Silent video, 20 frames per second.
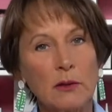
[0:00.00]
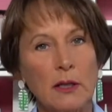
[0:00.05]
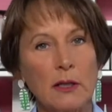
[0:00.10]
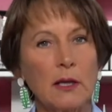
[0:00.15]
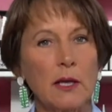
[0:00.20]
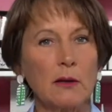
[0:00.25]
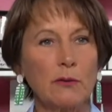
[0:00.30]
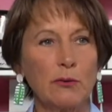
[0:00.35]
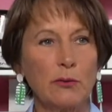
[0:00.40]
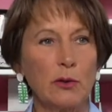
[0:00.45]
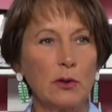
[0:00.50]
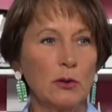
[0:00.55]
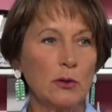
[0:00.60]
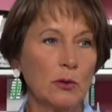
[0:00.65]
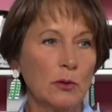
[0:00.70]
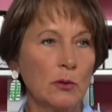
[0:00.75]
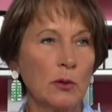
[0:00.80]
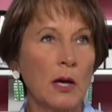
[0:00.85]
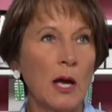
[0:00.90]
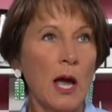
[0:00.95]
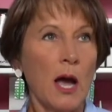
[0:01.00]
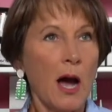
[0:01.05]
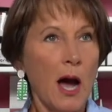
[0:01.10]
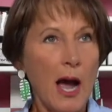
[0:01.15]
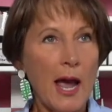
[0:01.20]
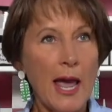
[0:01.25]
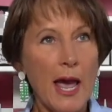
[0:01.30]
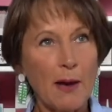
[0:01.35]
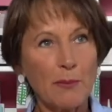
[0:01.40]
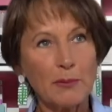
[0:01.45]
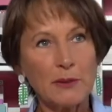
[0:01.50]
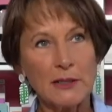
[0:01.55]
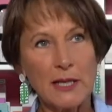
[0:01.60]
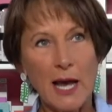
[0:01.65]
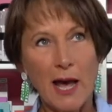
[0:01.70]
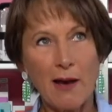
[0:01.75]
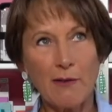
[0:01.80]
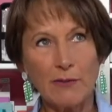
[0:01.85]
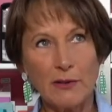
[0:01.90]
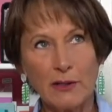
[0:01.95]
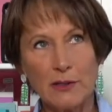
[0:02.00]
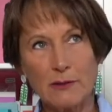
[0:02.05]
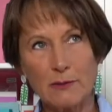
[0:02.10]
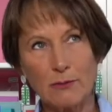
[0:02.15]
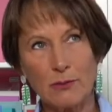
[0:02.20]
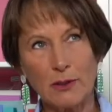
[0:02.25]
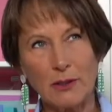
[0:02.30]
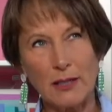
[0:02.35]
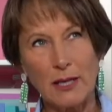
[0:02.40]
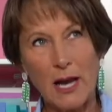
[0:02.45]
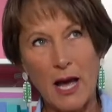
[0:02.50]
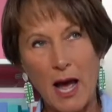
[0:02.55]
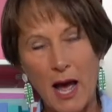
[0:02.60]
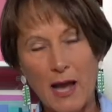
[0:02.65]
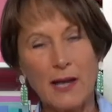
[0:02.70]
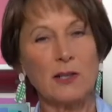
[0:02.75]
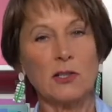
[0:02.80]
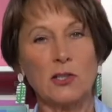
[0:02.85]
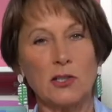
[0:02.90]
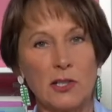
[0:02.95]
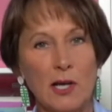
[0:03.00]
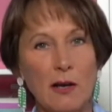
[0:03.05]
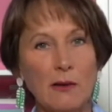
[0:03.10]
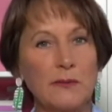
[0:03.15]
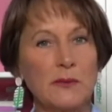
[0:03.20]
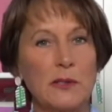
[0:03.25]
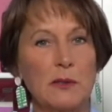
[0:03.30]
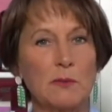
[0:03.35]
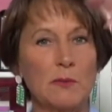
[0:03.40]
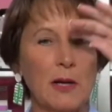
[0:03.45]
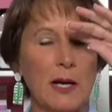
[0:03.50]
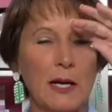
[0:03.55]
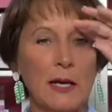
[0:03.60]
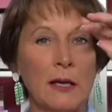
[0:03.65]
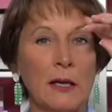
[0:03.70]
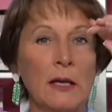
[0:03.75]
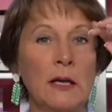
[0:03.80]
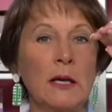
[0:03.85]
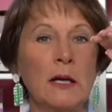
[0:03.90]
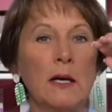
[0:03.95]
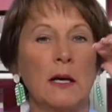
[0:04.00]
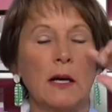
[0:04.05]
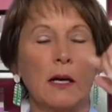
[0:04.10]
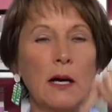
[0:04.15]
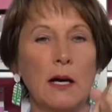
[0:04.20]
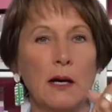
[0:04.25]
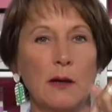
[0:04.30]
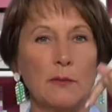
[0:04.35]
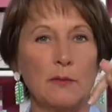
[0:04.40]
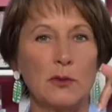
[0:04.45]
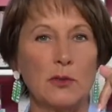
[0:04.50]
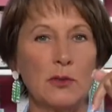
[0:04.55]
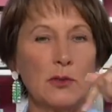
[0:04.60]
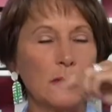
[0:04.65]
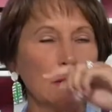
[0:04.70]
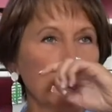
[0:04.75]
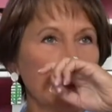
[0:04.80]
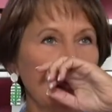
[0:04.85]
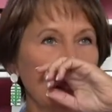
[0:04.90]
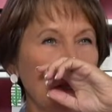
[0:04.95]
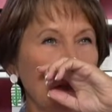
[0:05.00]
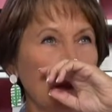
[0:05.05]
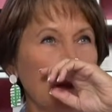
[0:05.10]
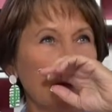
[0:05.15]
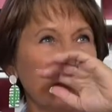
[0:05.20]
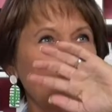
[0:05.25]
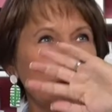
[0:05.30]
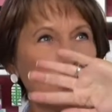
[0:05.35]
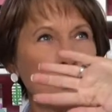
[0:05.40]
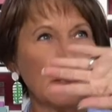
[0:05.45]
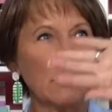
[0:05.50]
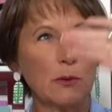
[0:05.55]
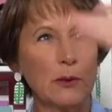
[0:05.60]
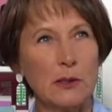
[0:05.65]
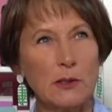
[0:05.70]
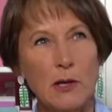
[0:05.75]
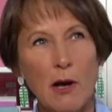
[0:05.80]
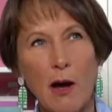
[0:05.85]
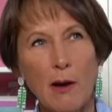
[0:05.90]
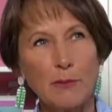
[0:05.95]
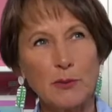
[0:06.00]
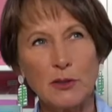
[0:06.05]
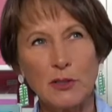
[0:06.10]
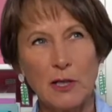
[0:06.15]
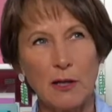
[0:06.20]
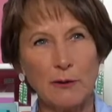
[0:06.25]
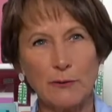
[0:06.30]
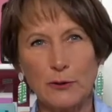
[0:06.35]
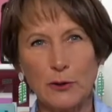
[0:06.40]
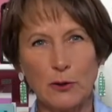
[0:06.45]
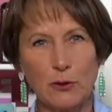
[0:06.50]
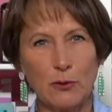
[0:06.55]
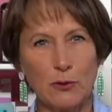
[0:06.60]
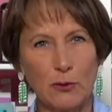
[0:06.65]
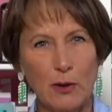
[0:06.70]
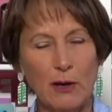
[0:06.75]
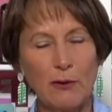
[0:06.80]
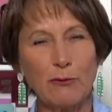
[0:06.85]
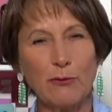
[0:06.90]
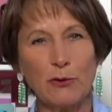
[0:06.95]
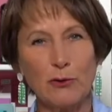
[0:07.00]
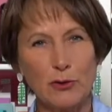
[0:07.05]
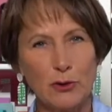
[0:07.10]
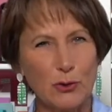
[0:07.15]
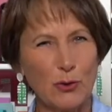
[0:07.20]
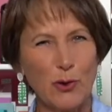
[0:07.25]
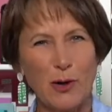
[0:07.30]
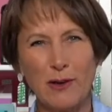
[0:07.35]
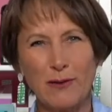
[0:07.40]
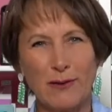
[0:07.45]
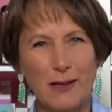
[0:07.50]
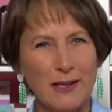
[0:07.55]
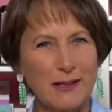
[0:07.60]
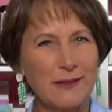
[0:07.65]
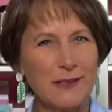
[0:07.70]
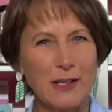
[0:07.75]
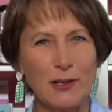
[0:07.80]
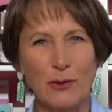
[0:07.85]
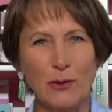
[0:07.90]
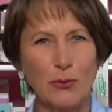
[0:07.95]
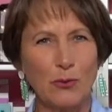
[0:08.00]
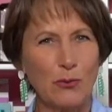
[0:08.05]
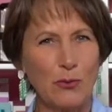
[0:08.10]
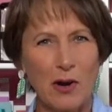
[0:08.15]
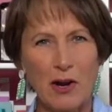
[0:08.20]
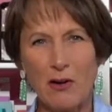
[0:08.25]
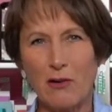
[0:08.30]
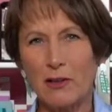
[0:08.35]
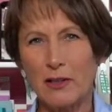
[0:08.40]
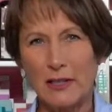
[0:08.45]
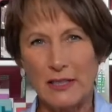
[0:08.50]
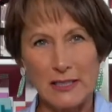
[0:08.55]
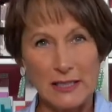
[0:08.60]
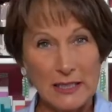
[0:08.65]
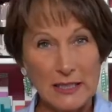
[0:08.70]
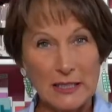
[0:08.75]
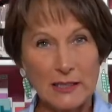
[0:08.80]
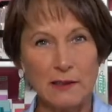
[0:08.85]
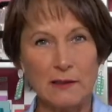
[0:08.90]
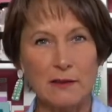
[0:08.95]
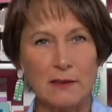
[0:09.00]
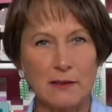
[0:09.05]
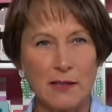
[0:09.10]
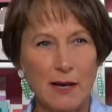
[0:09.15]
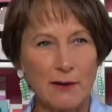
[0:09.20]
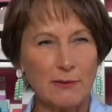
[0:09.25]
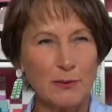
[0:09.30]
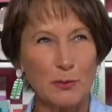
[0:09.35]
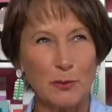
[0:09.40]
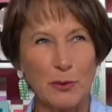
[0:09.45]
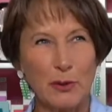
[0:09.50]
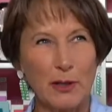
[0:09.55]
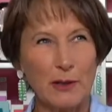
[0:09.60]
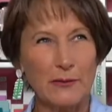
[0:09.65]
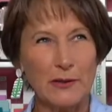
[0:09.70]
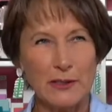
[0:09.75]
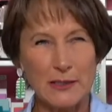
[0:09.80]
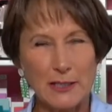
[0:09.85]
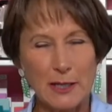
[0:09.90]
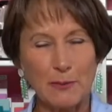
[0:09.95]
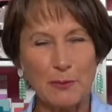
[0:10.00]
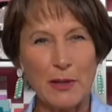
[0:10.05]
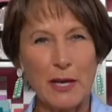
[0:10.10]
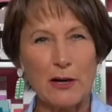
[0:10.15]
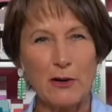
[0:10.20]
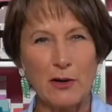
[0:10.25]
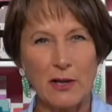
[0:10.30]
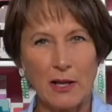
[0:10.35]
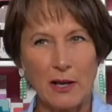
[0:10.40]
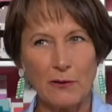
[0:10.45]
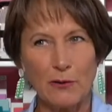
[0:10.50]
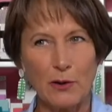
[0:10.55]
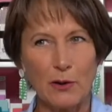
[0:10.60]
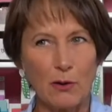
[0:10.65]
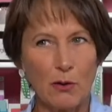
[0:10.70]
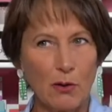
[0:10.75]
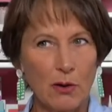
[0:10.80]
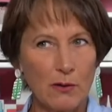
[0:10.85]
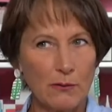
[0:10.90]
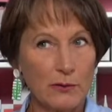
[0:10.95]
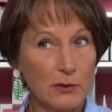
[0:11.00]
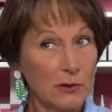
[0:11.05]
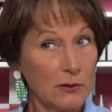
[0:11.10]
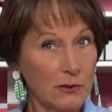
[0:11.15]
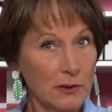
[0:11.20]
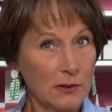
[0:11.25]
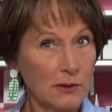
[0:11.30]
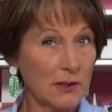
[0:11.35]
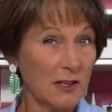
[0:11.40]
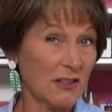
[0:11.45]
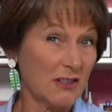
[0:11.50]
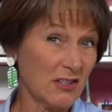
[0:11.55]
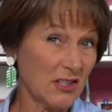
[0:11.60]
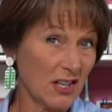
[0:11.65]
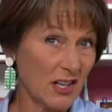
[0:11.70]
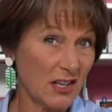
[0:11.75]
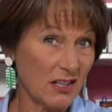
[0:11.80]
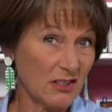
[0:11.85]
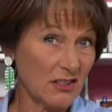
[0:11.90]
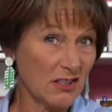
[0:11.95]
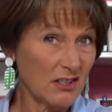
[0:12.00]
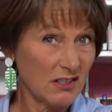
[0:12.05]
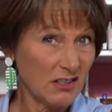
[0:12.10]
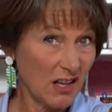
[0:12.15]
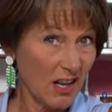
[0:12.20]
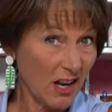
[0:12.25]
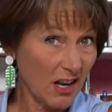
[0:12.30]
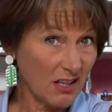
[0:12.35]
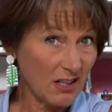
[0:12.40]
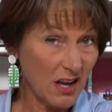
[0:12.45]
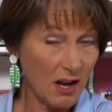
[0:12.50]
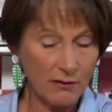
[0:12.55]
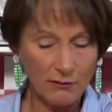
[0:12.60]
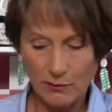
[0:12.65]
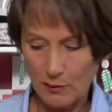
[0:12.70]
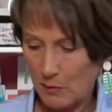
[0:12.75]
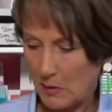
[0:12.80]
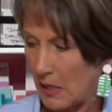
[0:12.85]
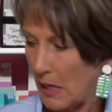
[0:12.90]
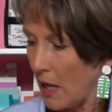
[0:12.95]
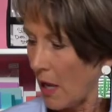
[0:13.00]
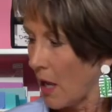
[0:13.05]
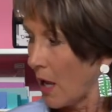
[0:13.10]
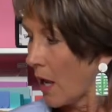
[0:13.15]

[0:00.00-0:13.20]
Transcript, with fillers: Like if you, I happen to have these really high shelves in my um, studio. So the top shelves are great for storing things that you rarely need because I have to pull out the step ladder to get there. Or if Susie's here, she can just get it down for me.